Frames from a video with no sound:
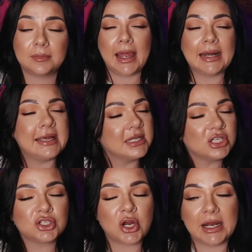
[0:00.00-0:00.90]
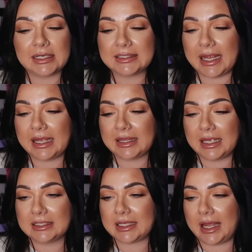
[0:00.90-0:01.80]
And he's just trying to say
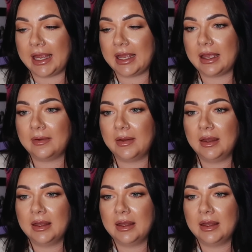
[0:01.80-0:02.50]
things like,